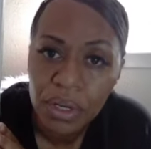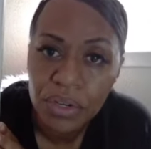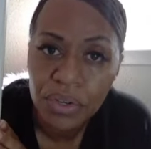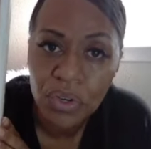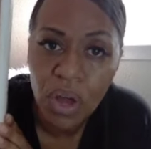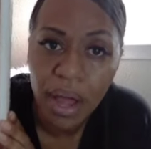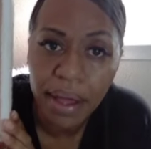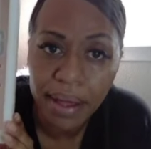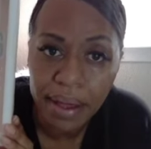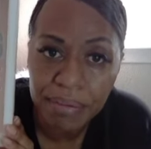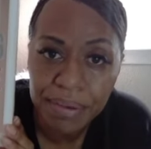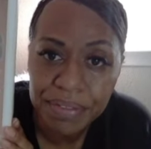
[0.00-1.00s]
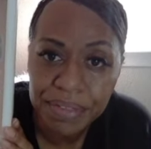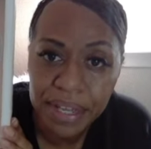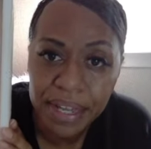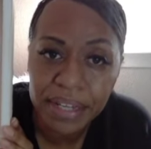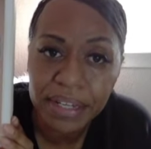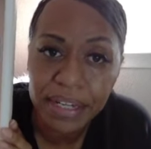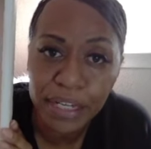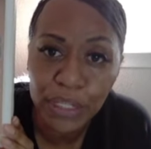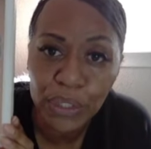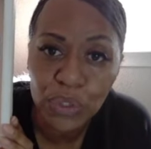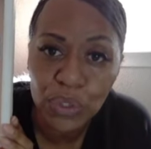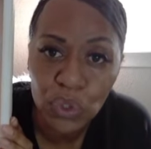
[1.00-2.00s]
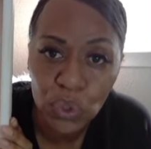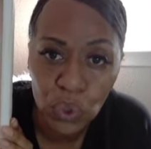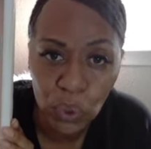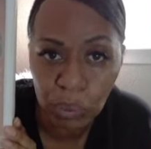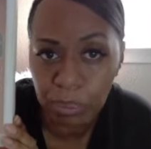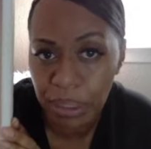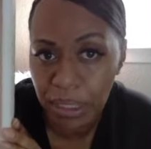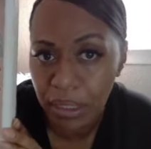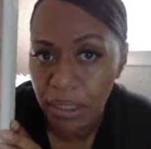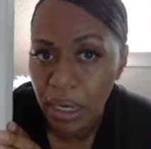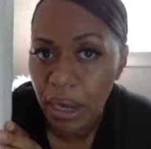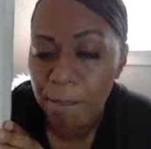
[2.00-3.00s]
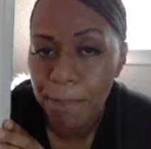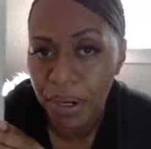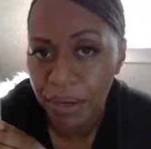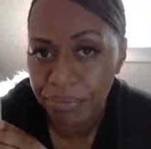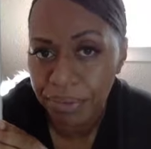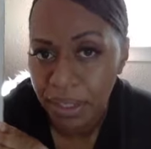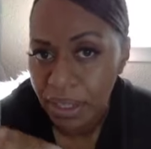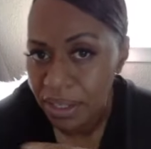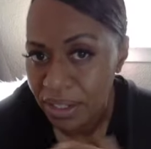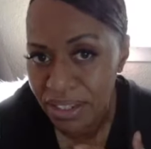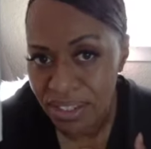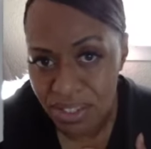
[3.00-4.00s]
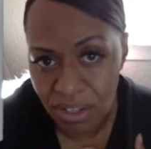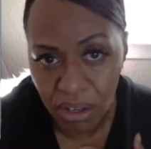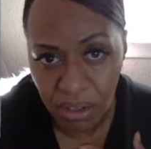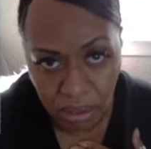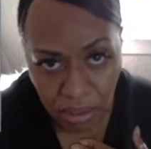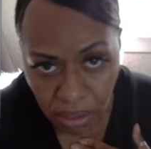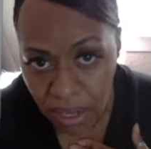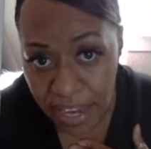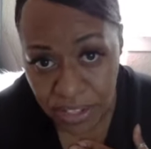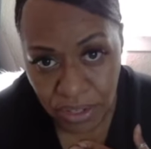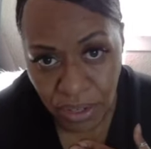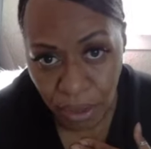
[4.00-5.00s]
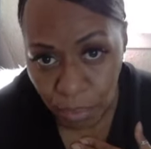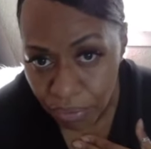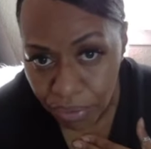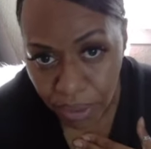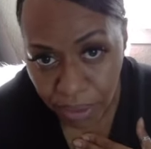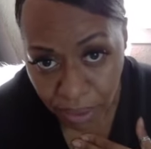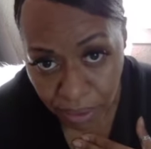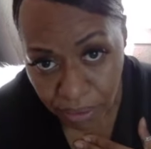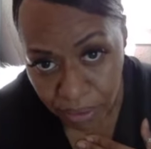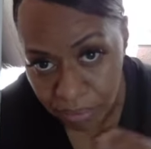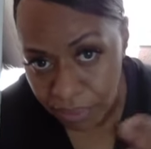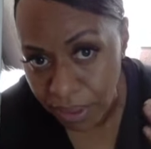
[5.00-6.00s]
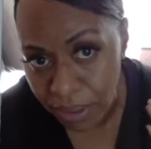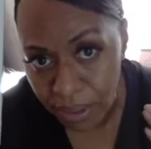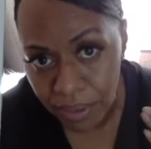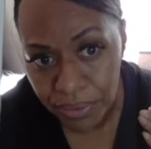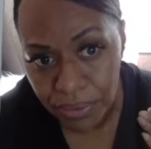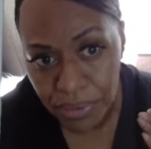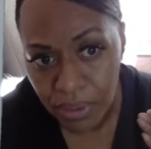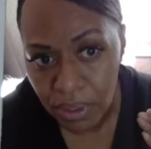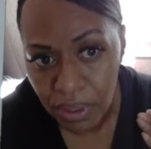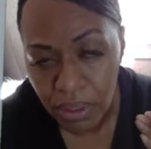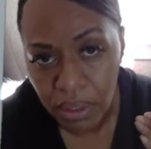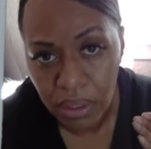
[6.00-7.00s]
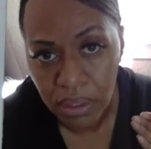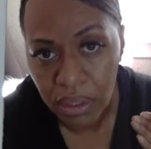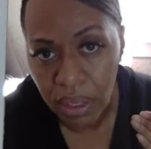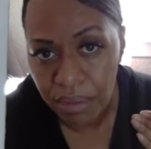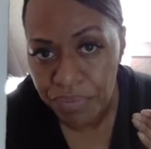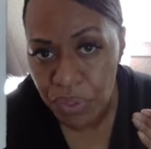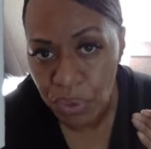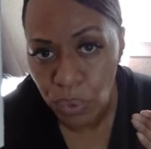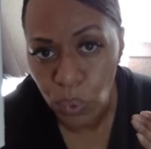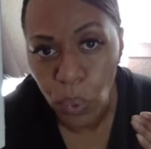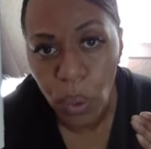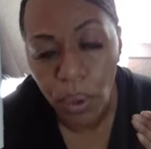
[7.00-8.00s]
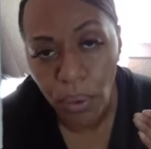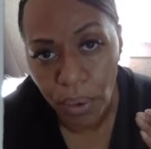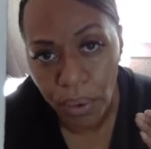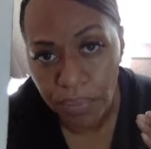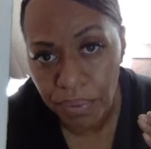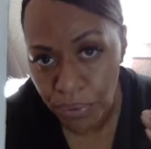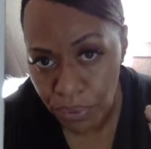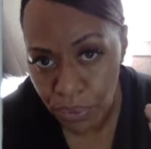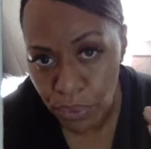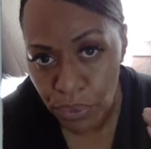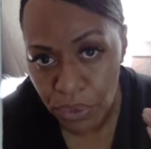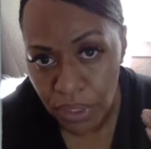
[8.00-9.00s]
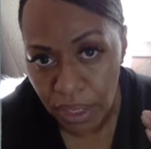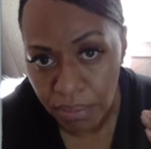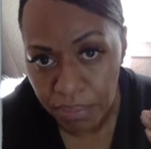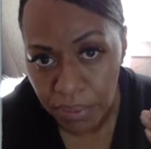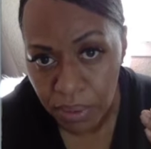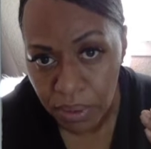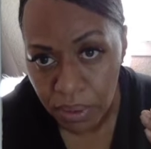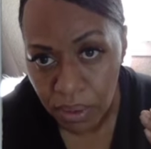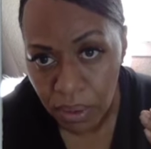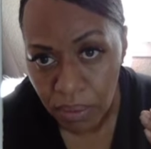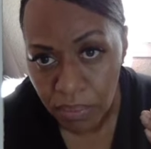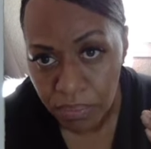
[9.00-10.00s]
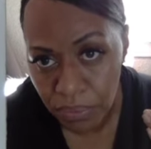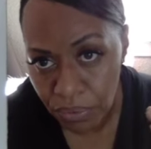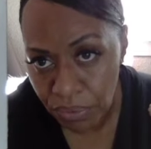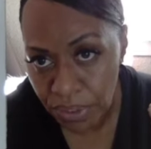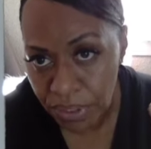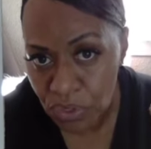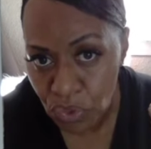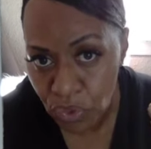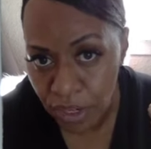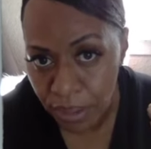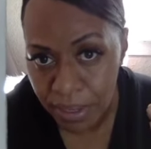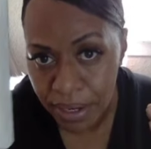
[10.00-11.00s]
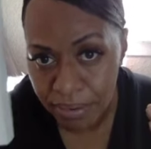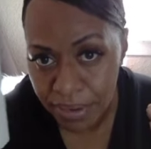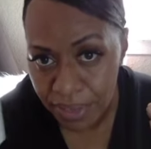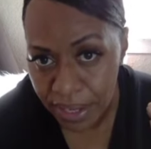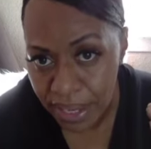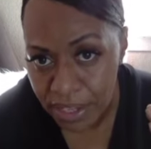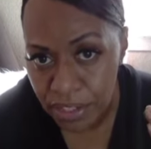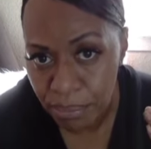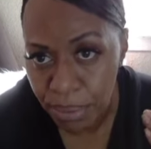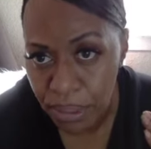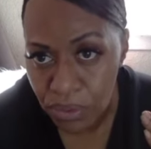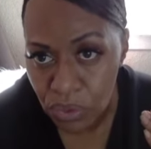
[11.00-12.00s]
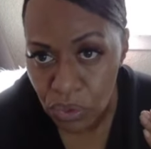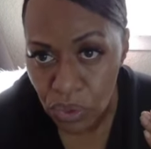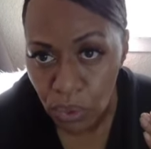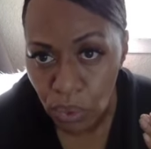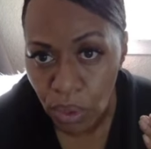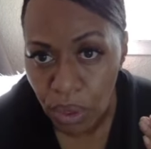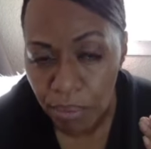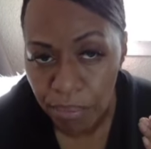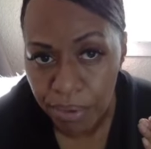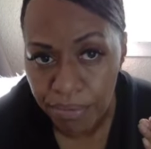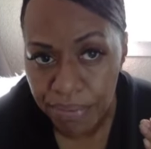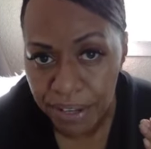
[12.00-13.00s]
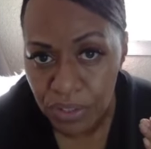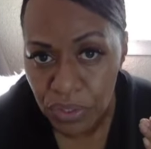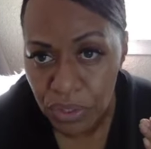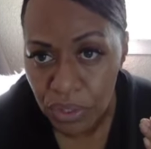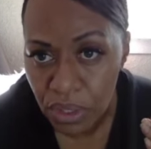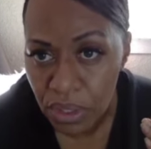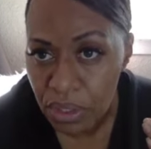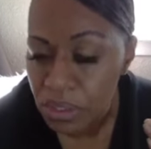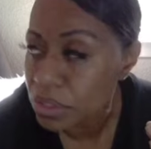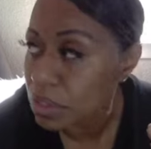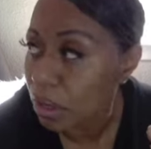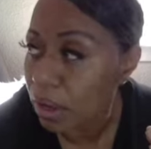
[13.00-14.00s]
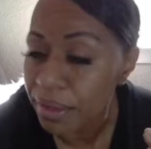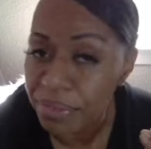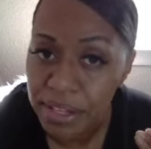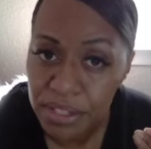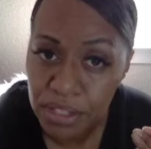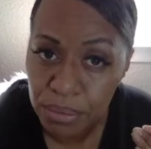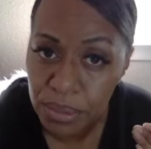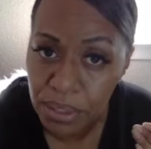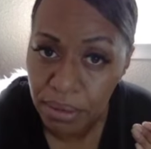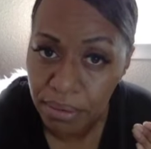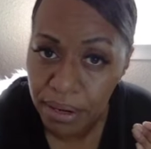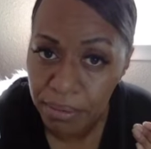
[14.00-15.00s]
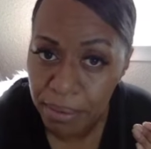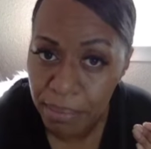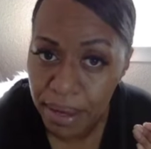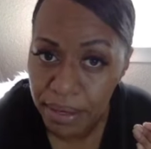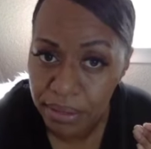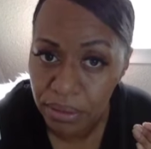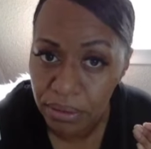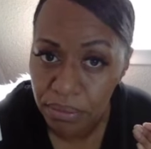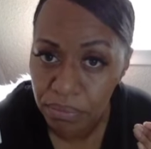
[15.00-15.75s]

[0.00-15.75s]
Not everything needs to be perfect. Because y'all, you guys know I'm a Virgo. And the Virgos love to overdo stuff to the extreme. And everything has to be to perfection. So I thought this was a great reminder